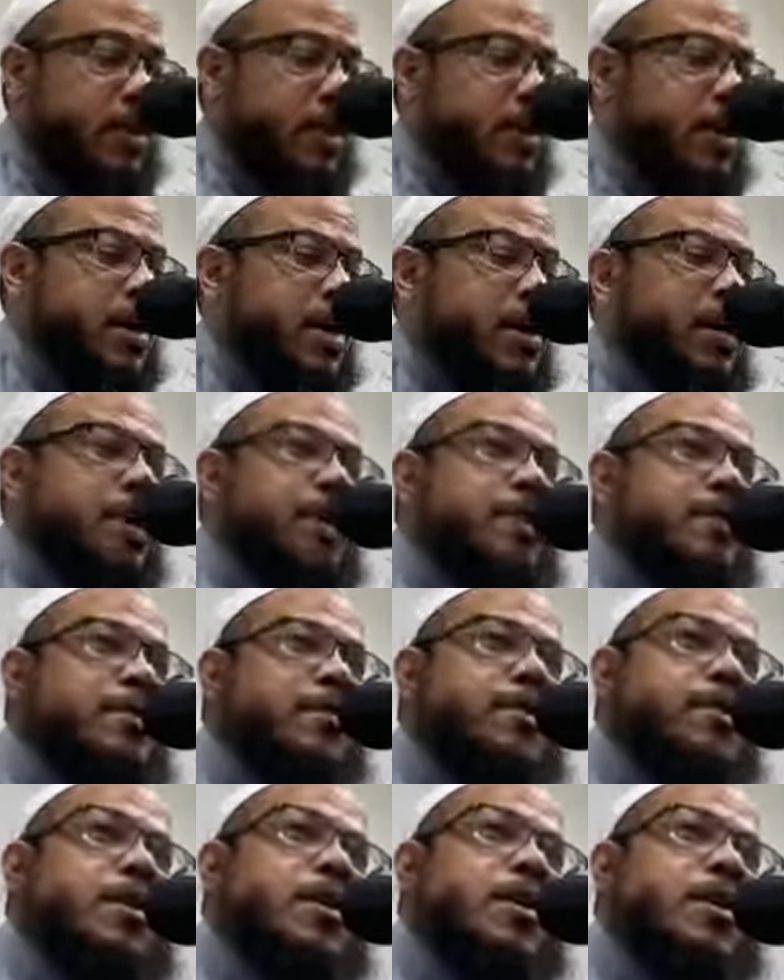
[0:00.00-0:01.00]
uh,
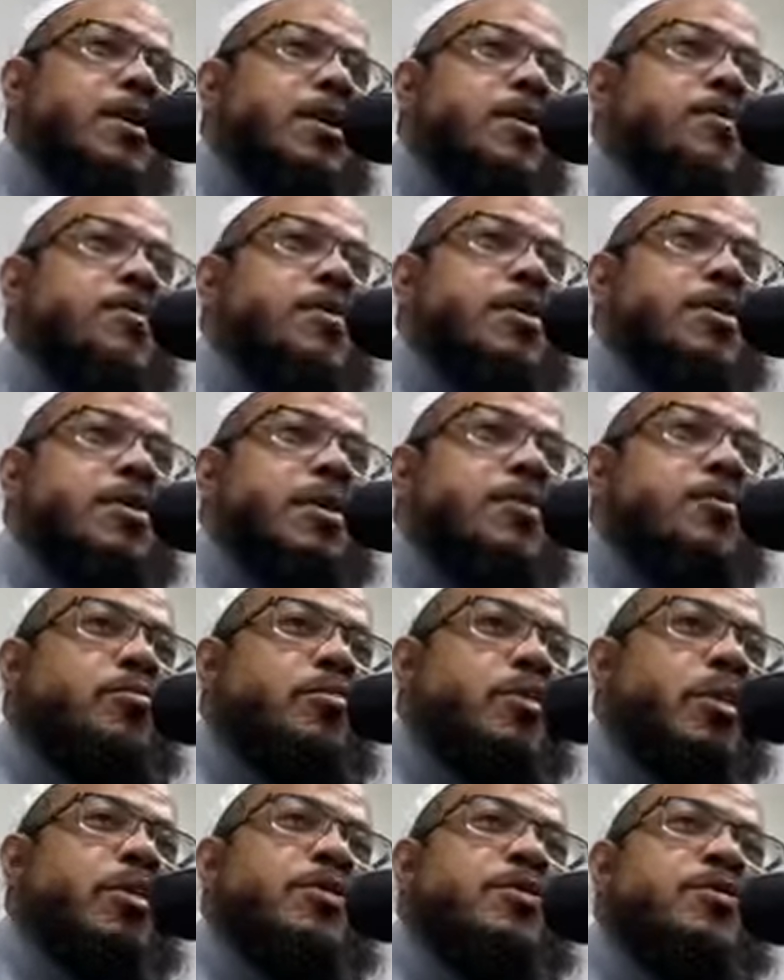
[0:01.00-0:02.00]
but they're
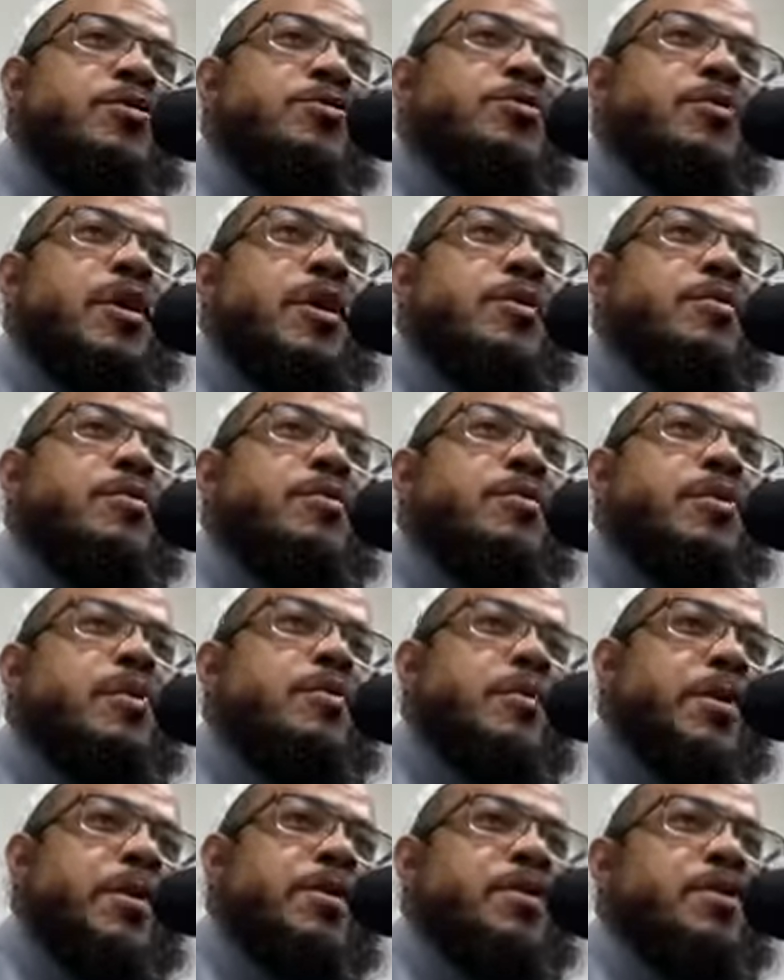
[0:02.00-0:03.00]
brothers from the
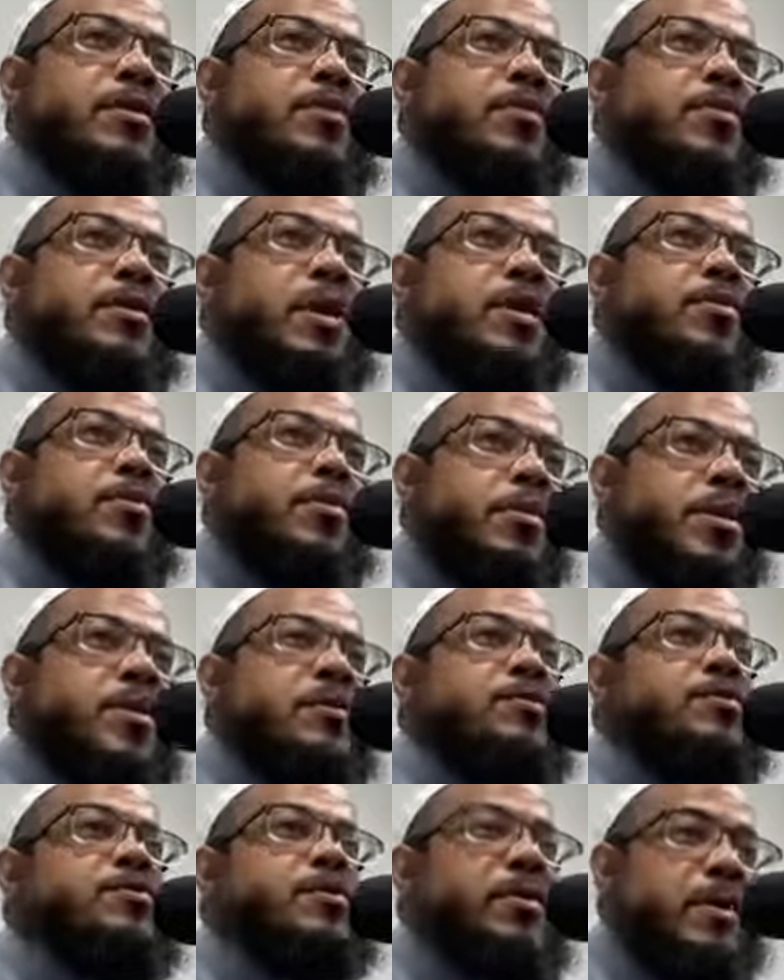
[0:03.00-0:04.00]
mother, Abu
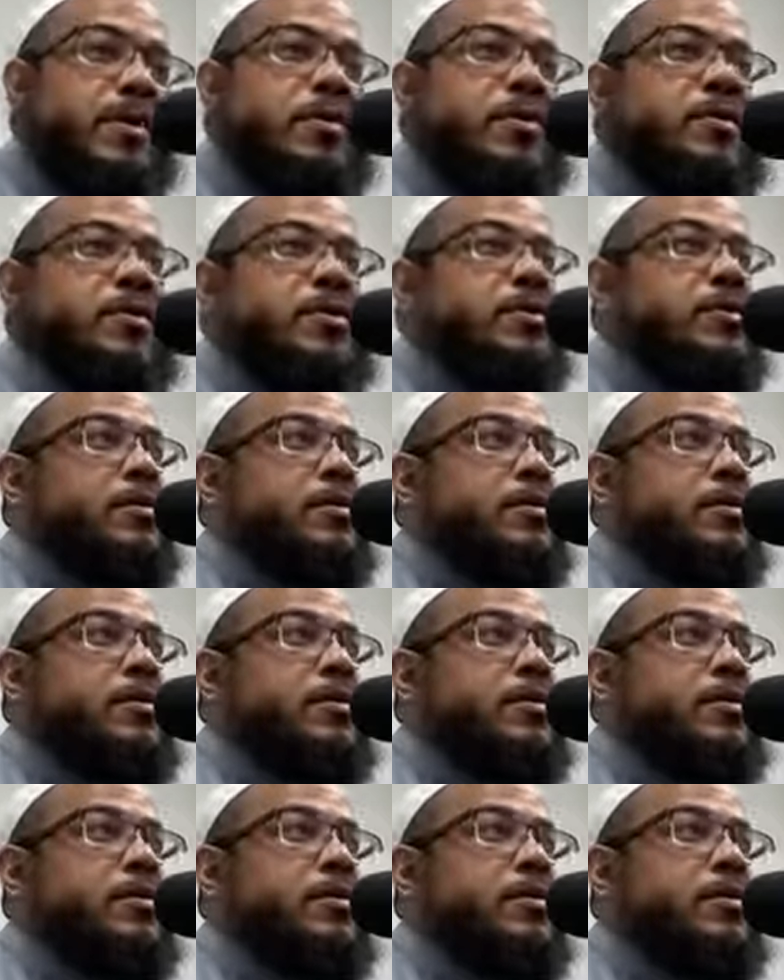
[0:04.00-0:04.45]
Dar's mother,